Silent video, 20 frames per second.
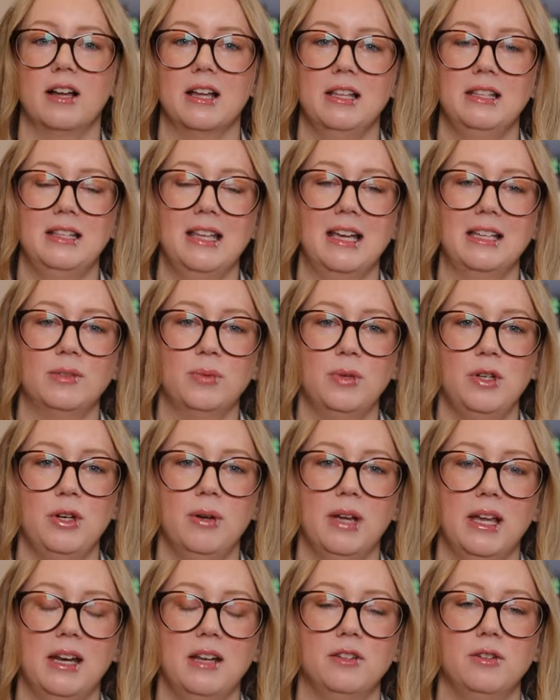And that's when you
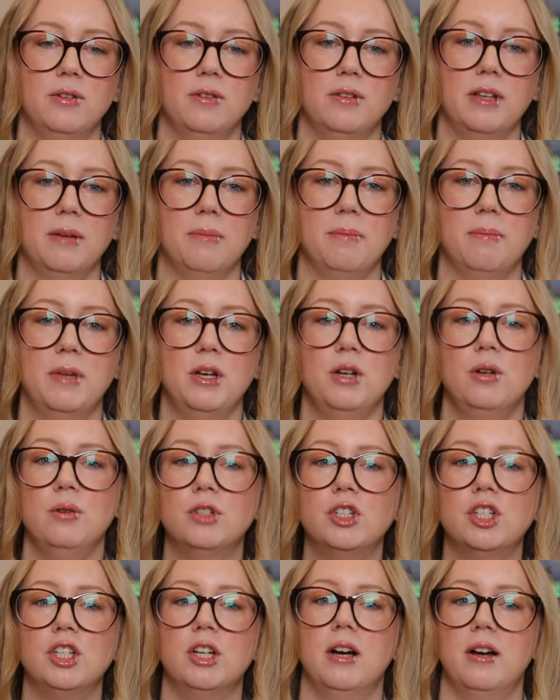get into the
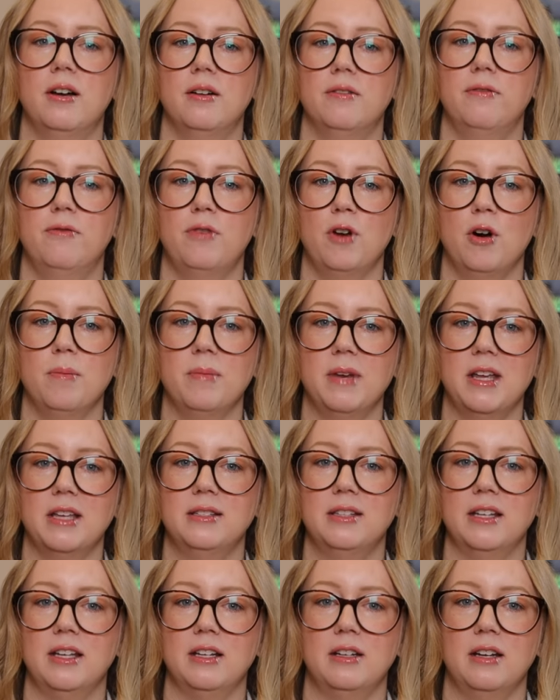minutia of
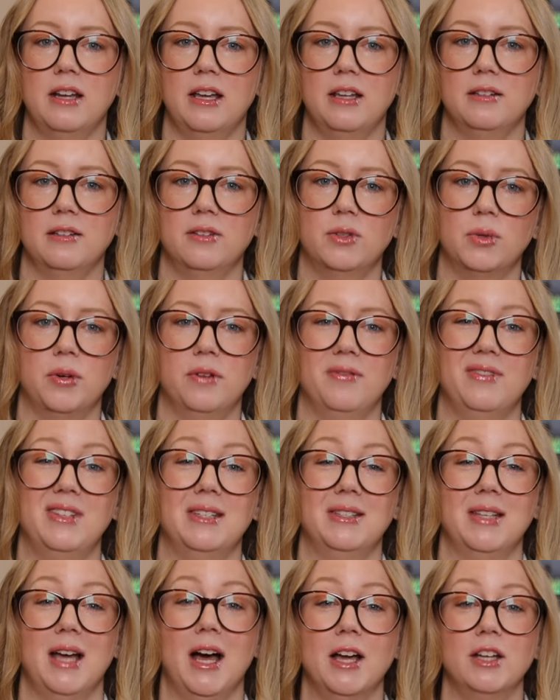firmness and, and sort of
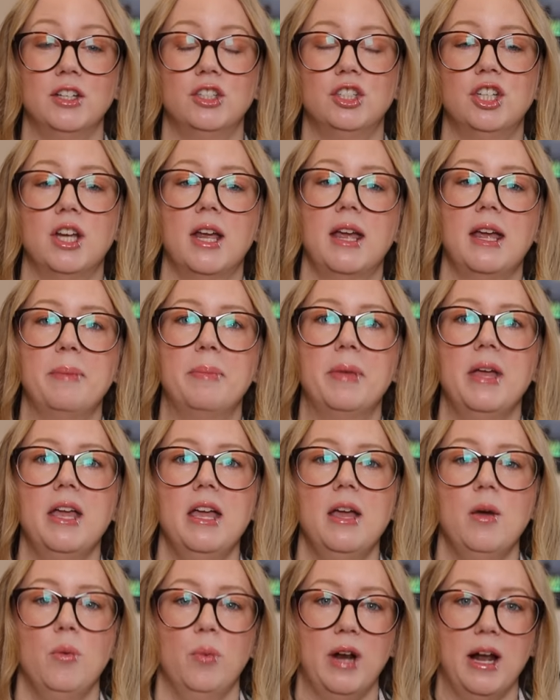design shape.
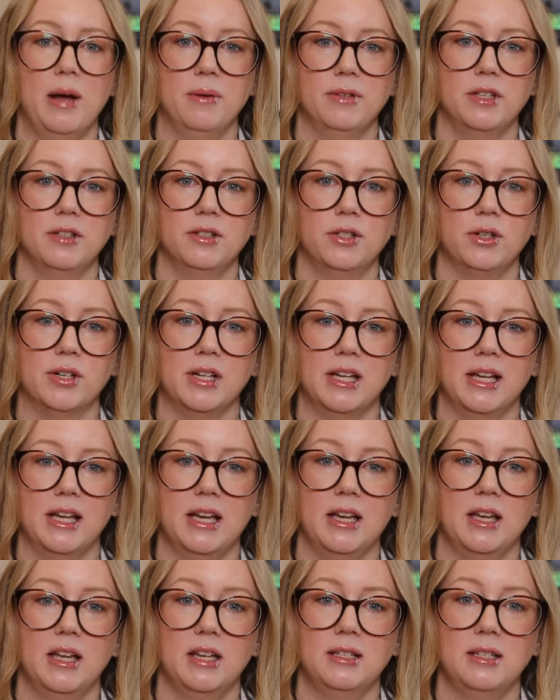When I was inserting
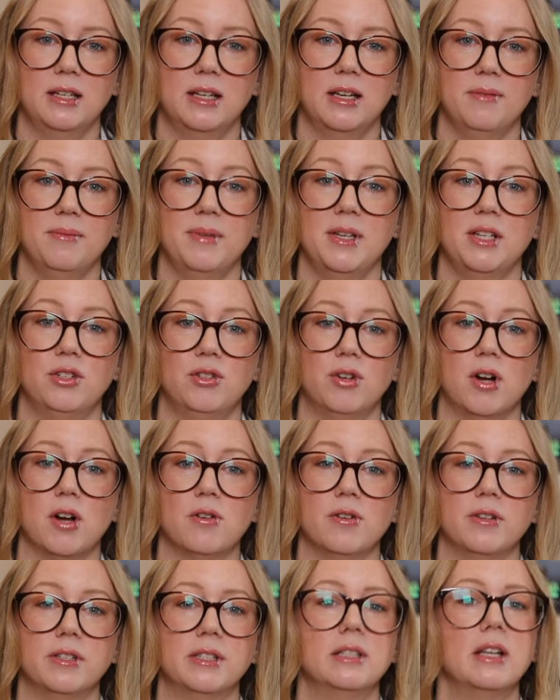it, it did give me
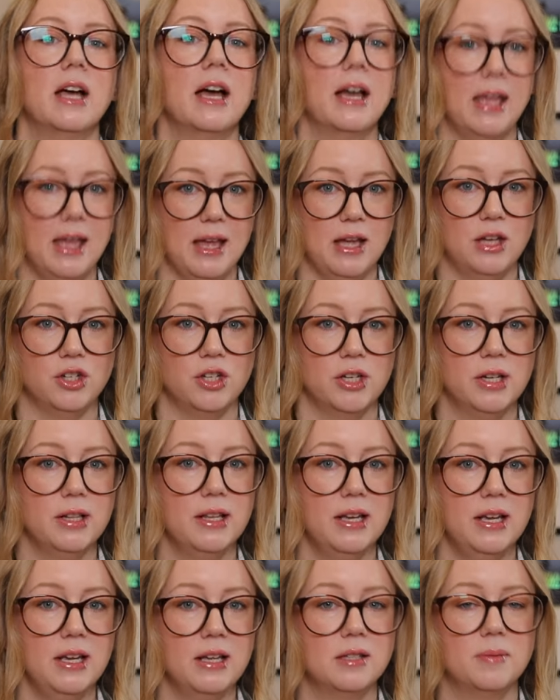struggles
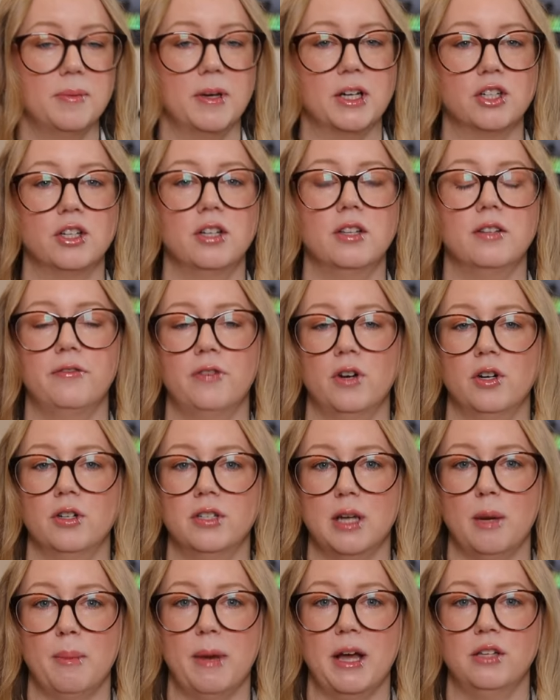occasionally, especially the first
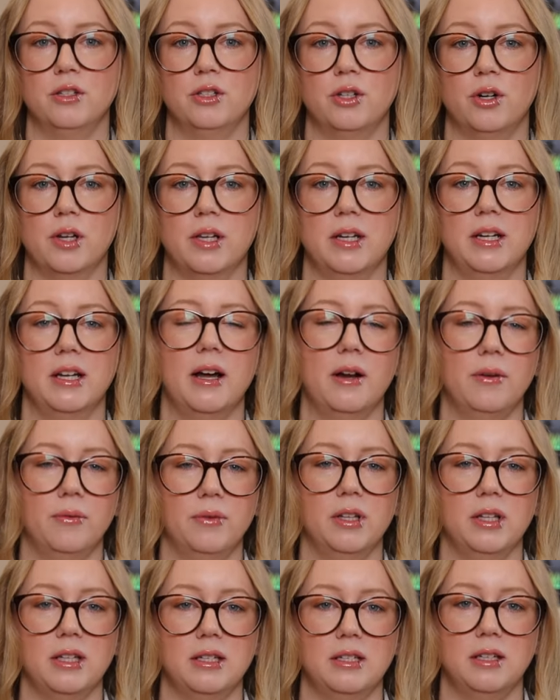time I inserted it. I
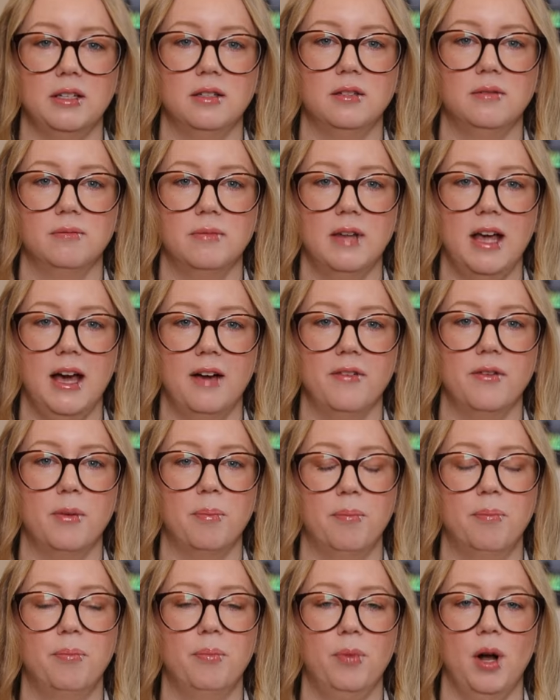really did have a
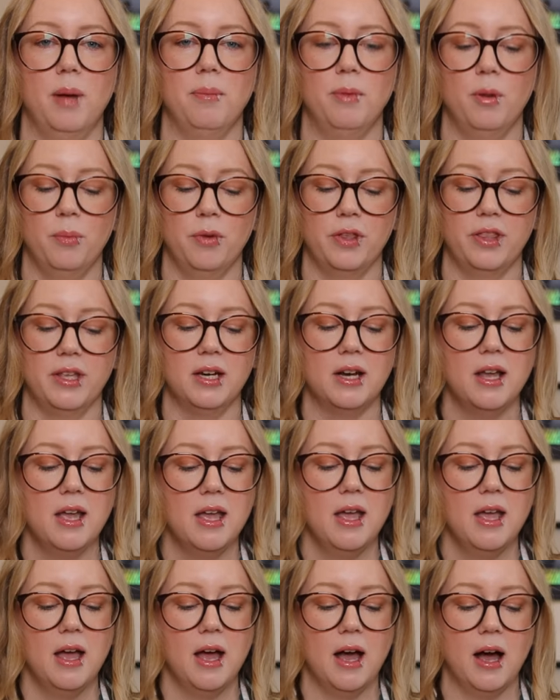problem with it.
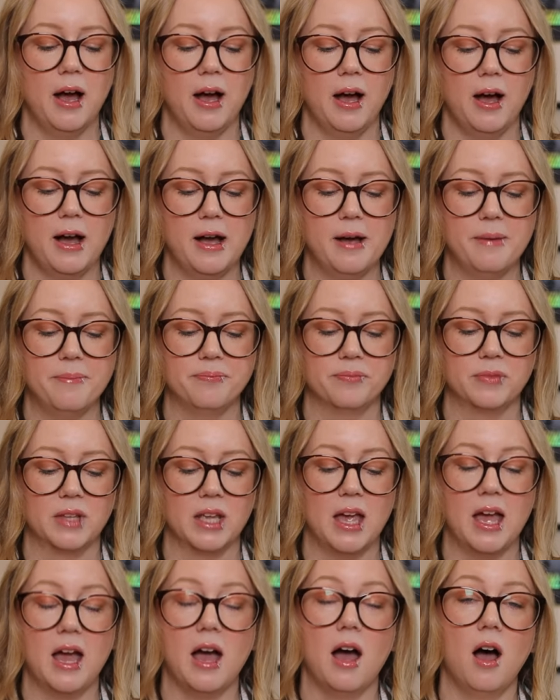Um,
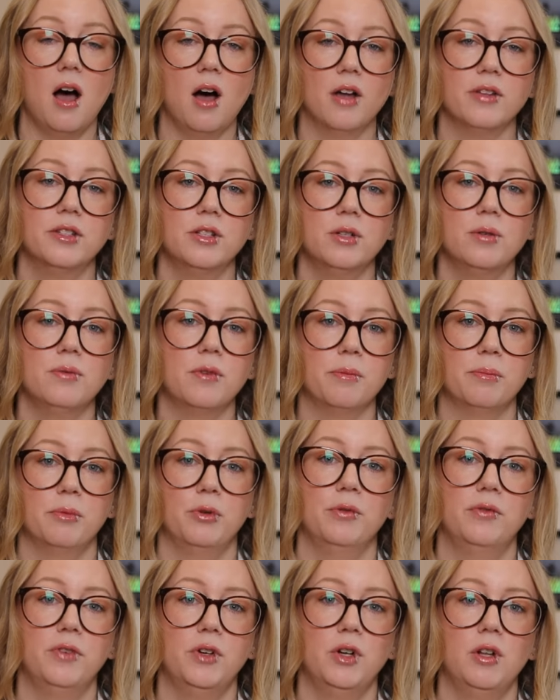also,
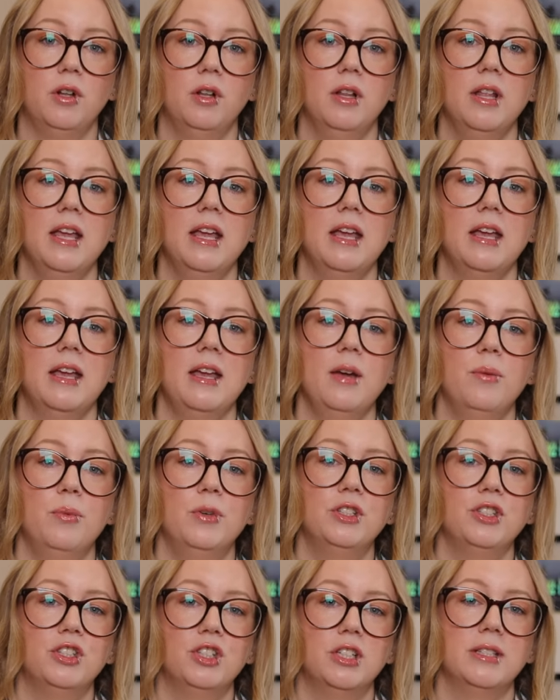removal, it
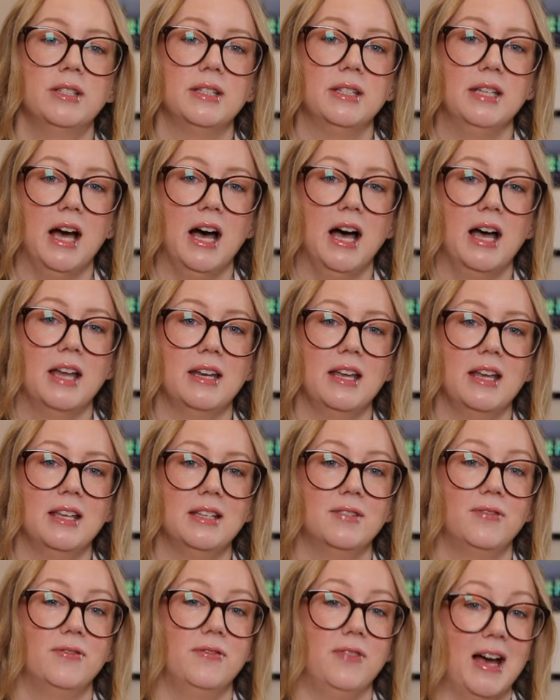was just not
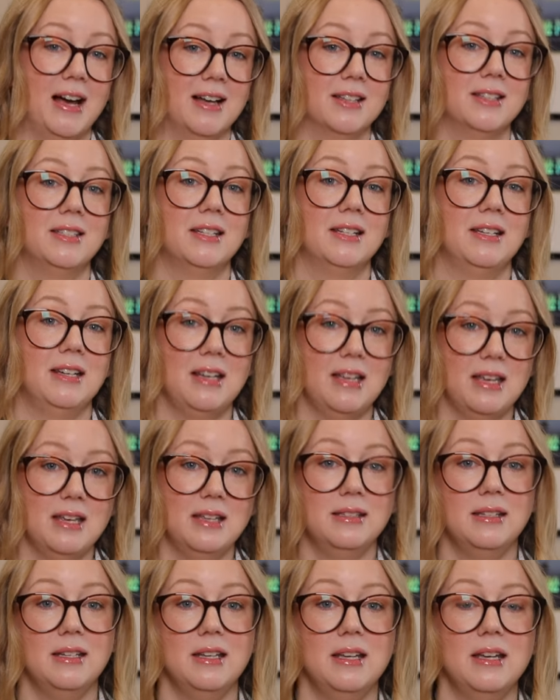as fast and
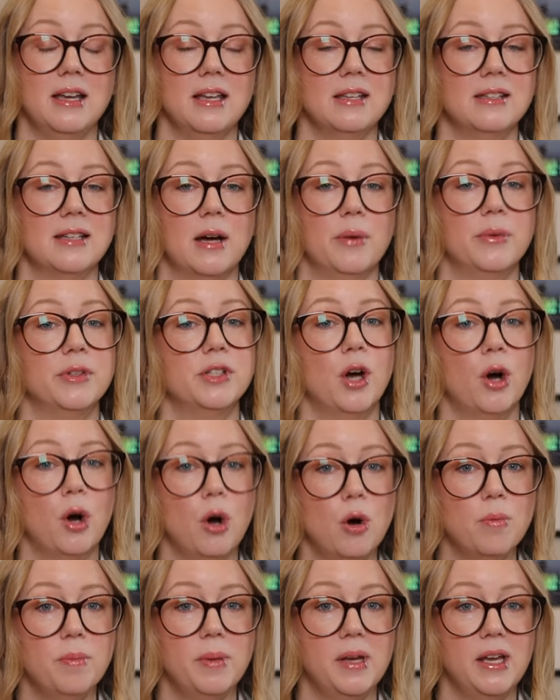easy as I was
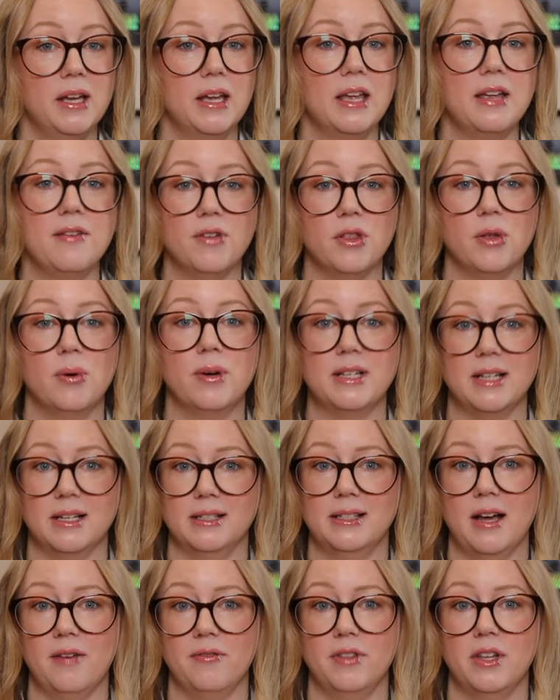hoping, even though it
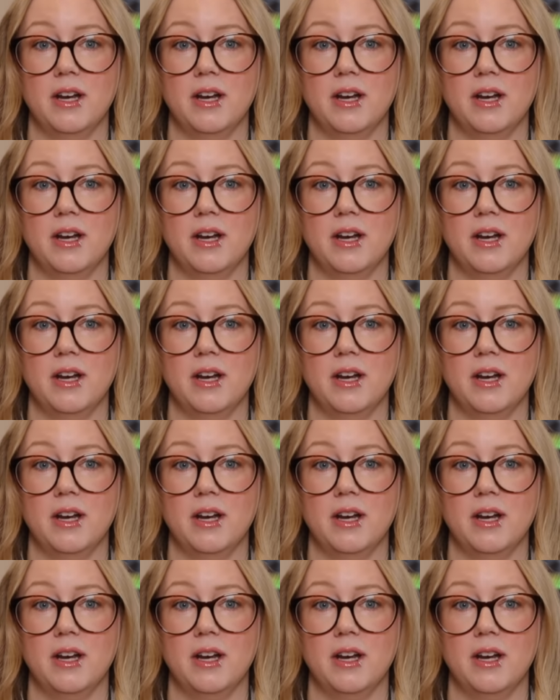does have the